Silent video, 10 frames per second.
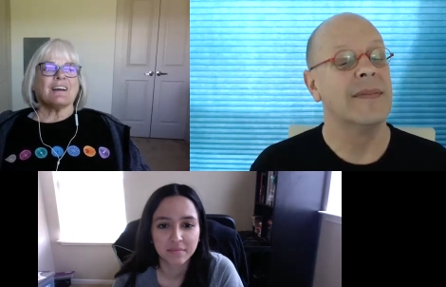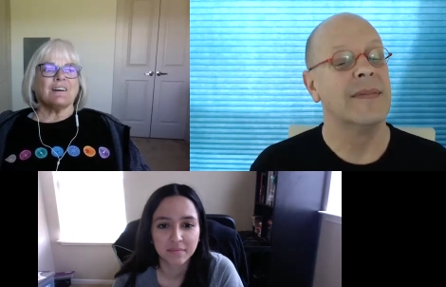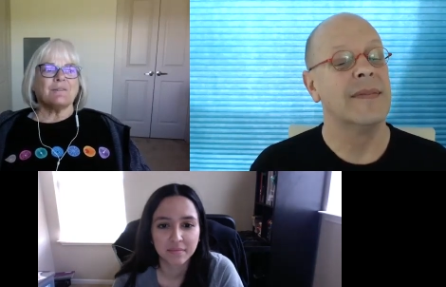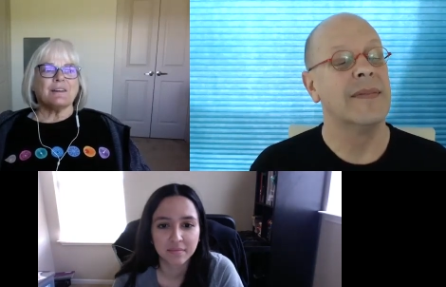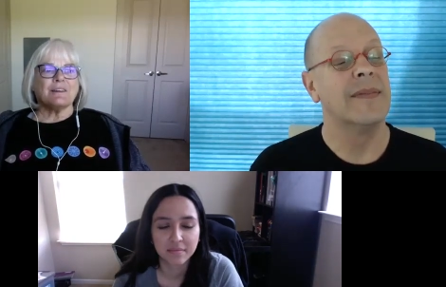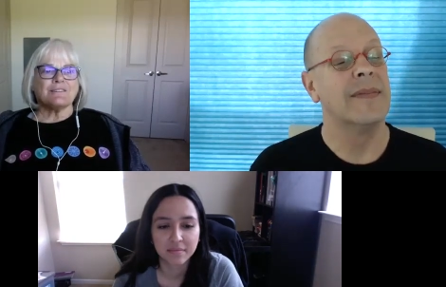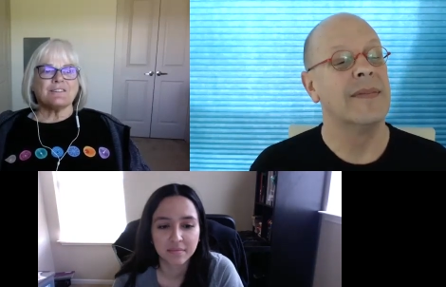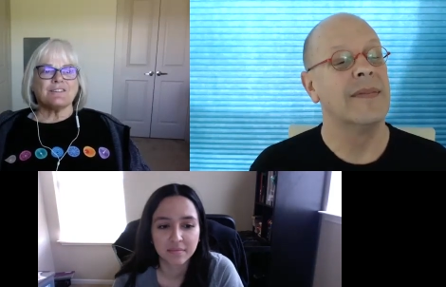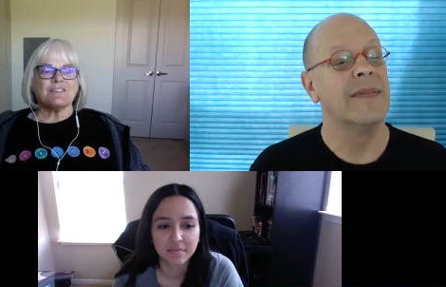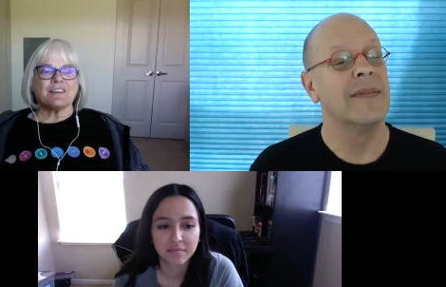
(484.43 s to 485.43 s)
Speaker 1: We also
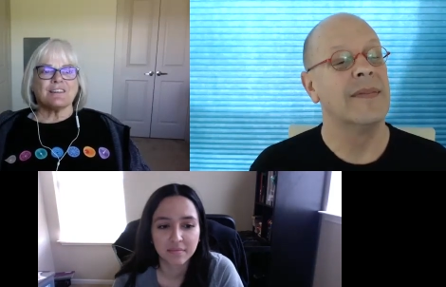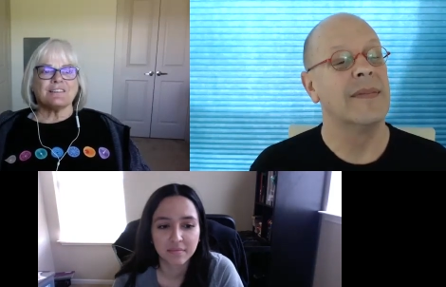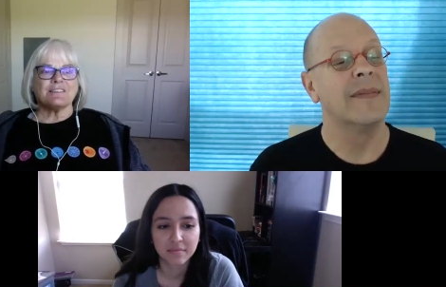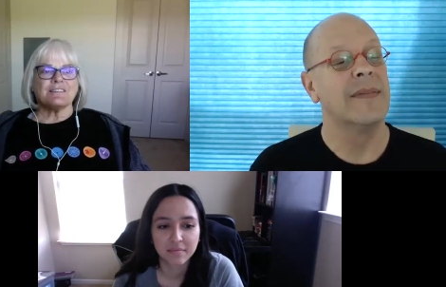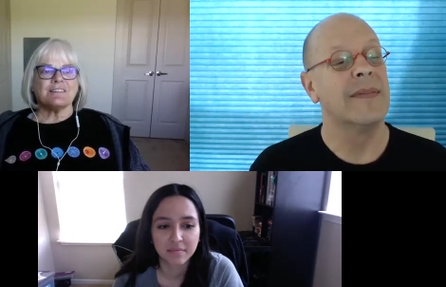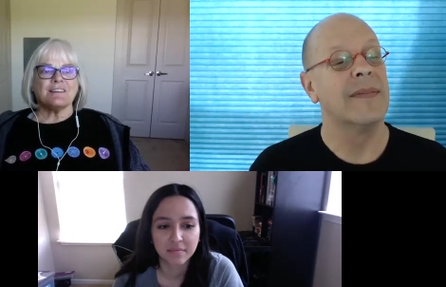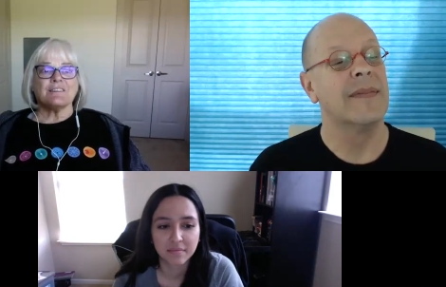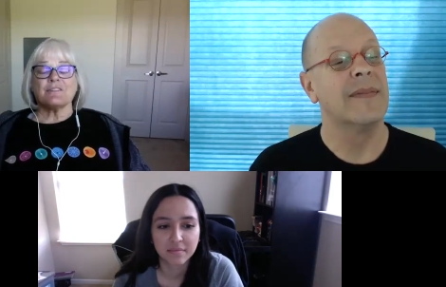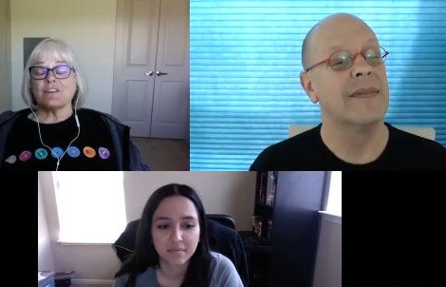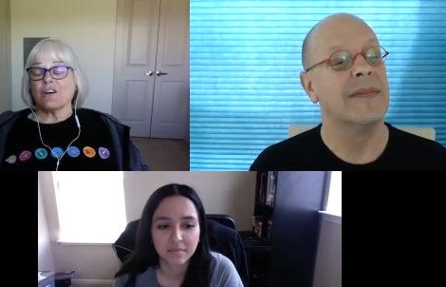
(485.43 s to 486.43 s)
check to see
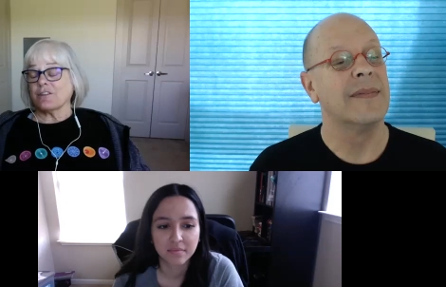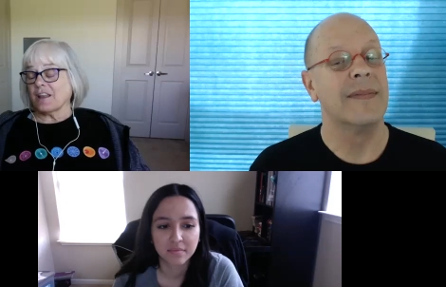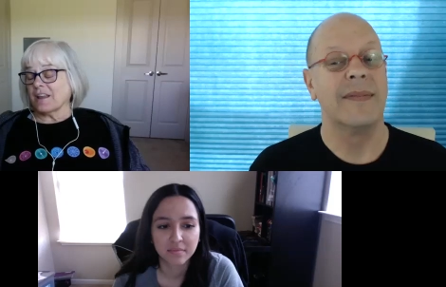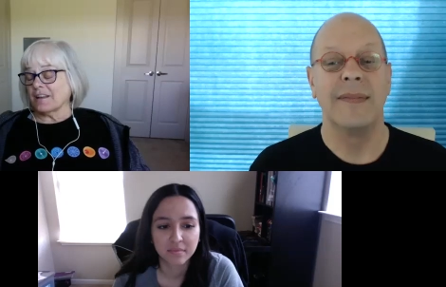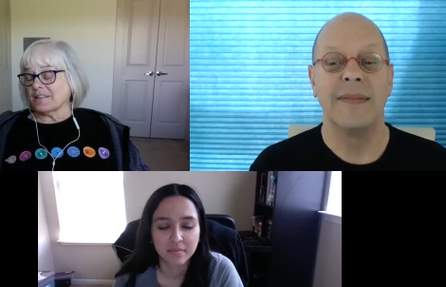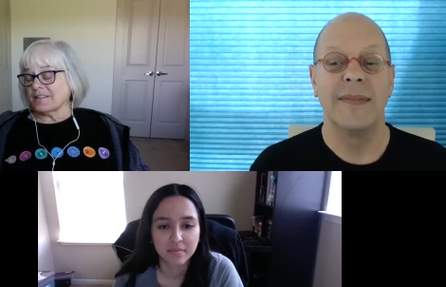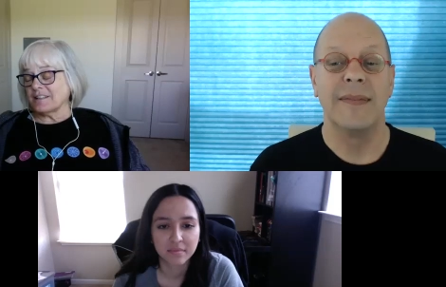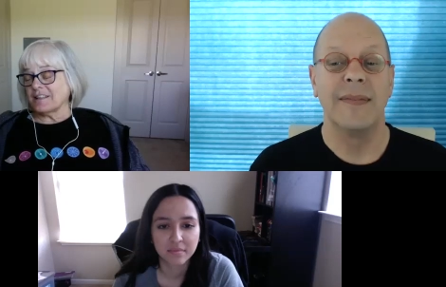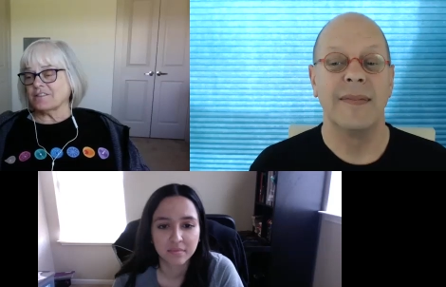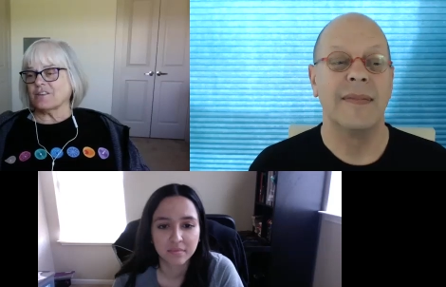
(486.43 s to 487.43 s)
if an
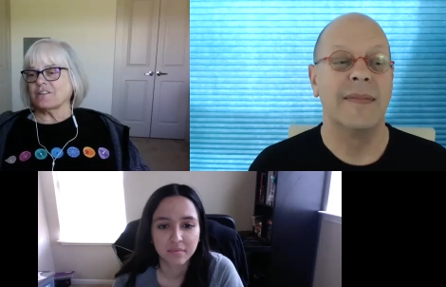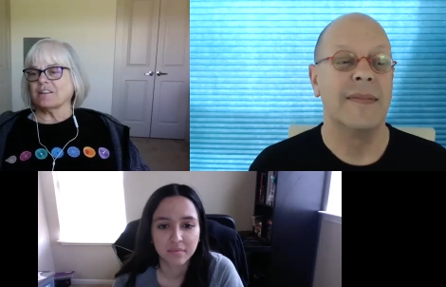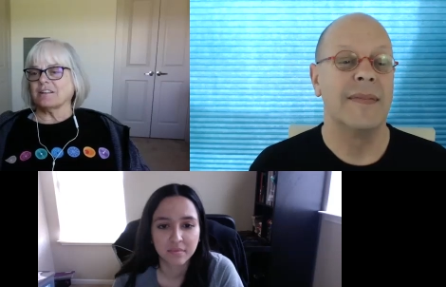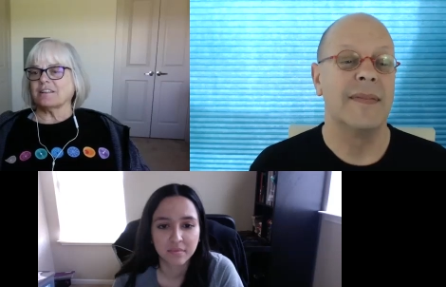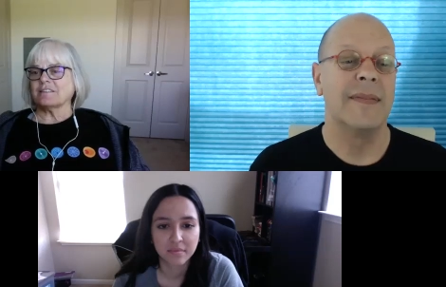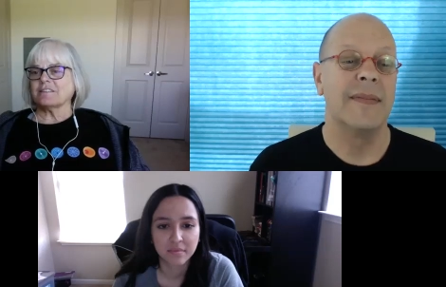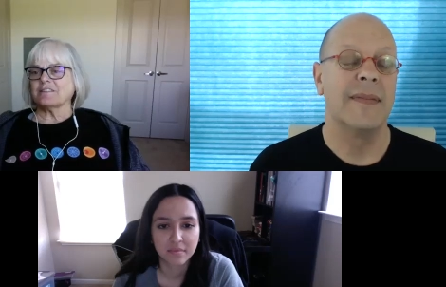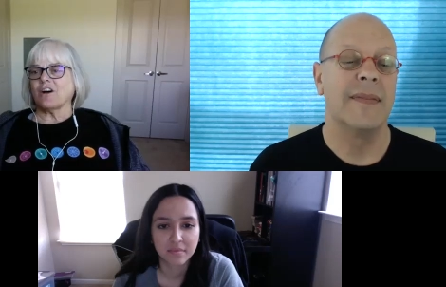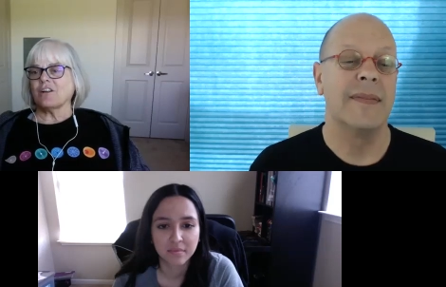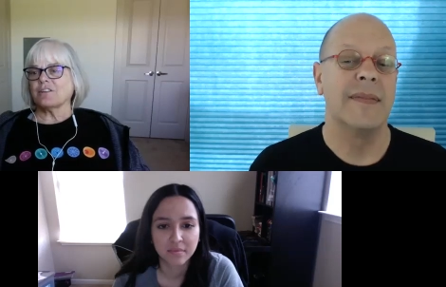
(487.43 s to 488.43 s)
NSC is on the list,
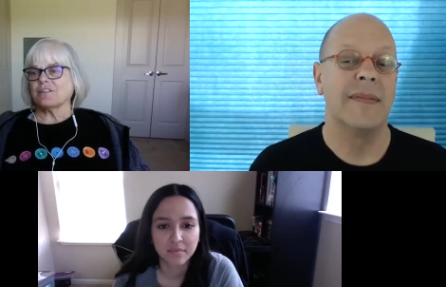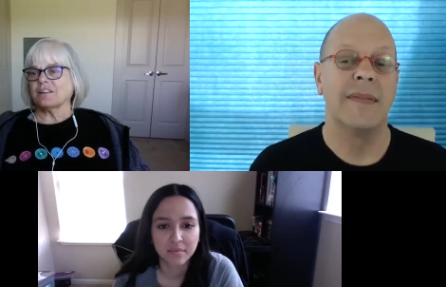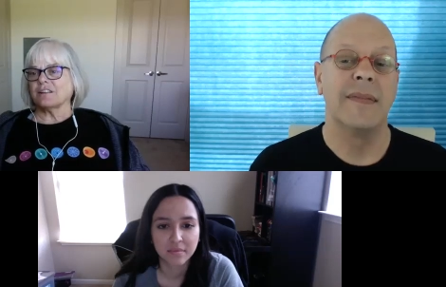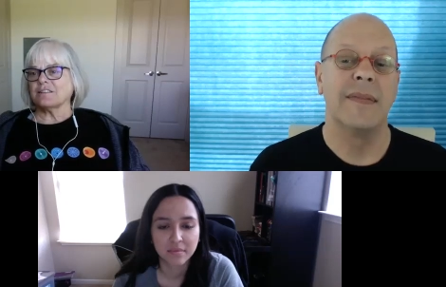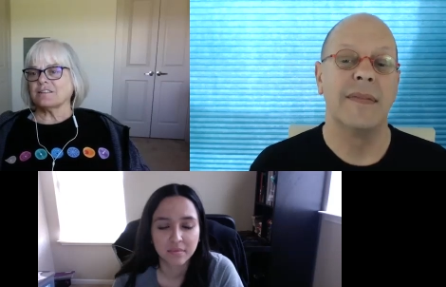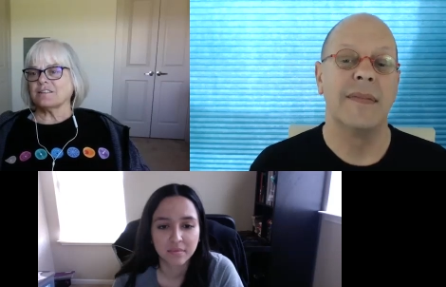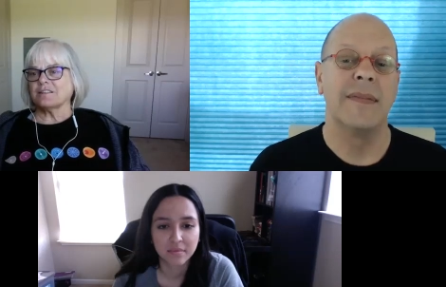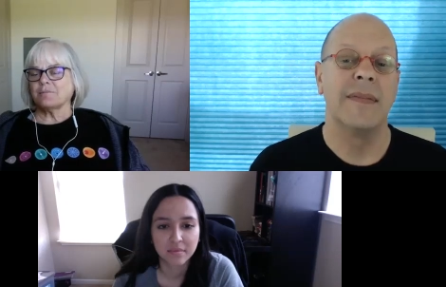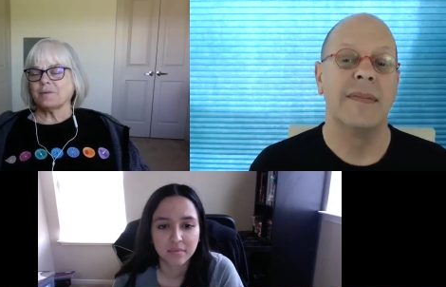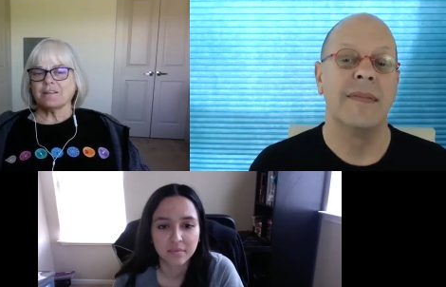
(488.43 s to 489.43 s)
author list,
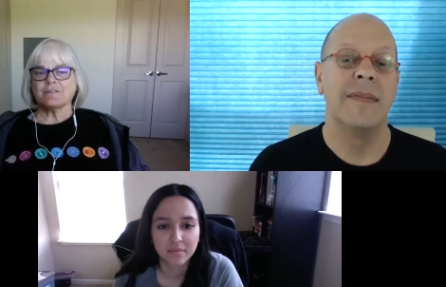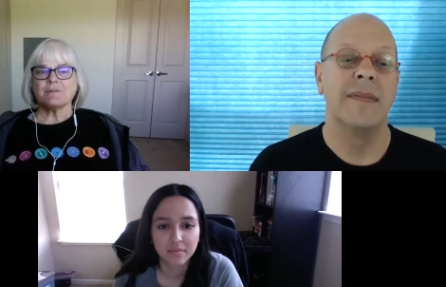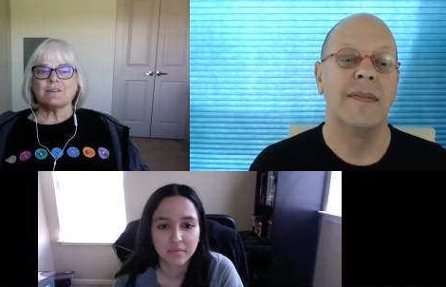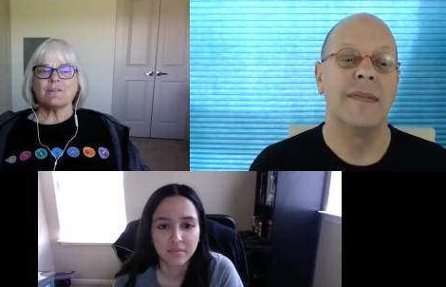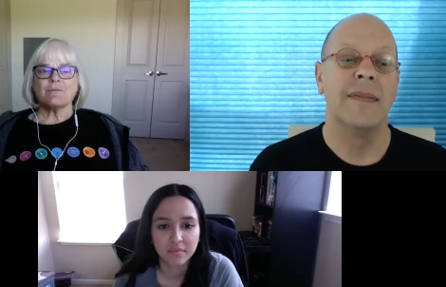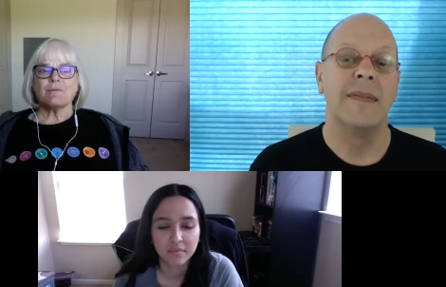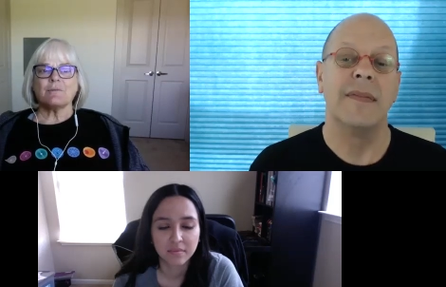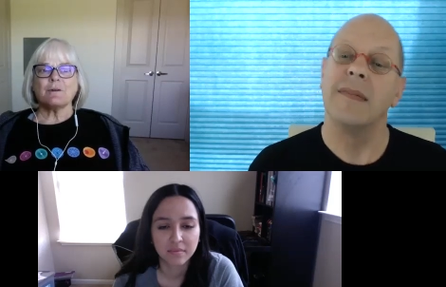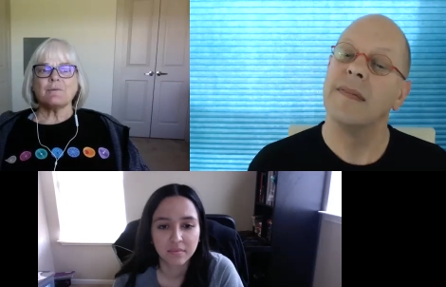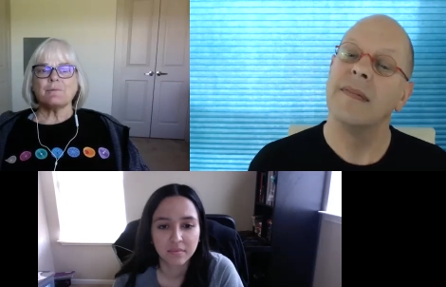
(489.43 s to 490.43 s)
because we
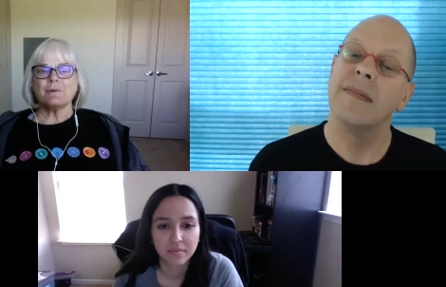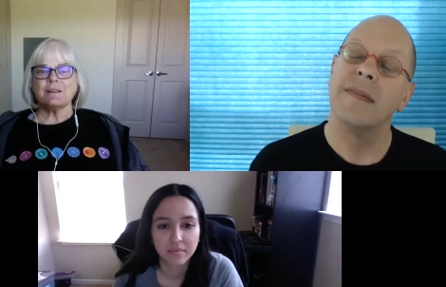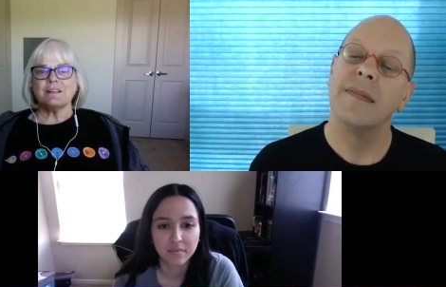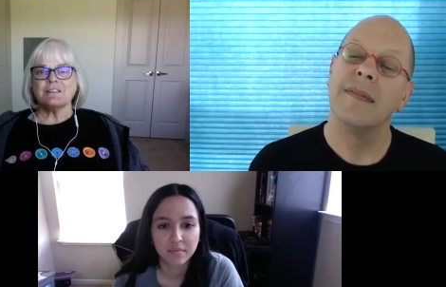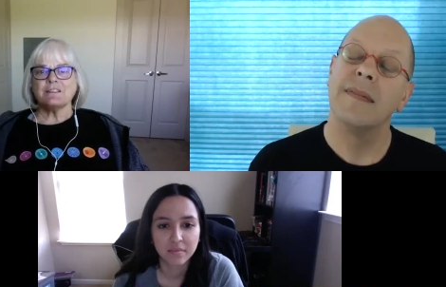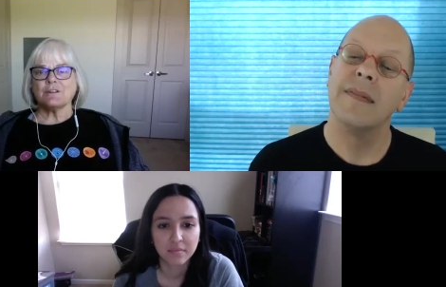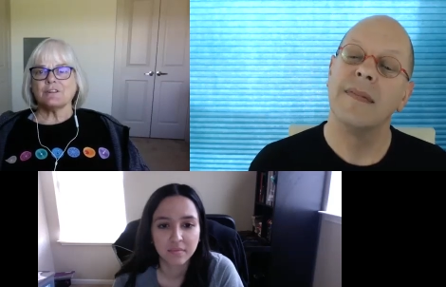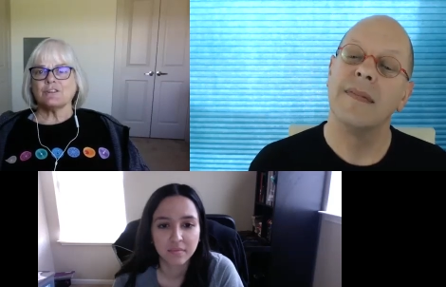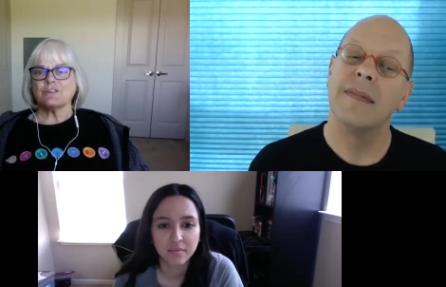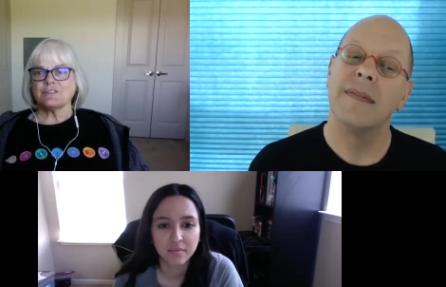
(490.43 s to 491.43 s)
need to
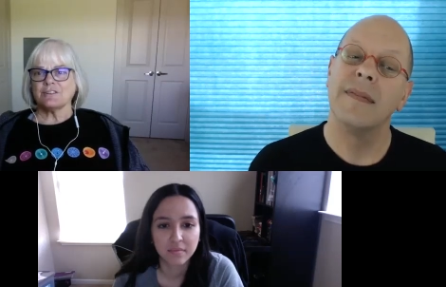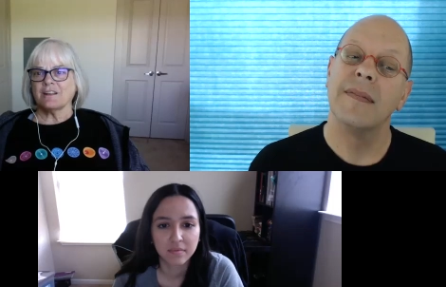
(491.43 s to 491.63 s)
alert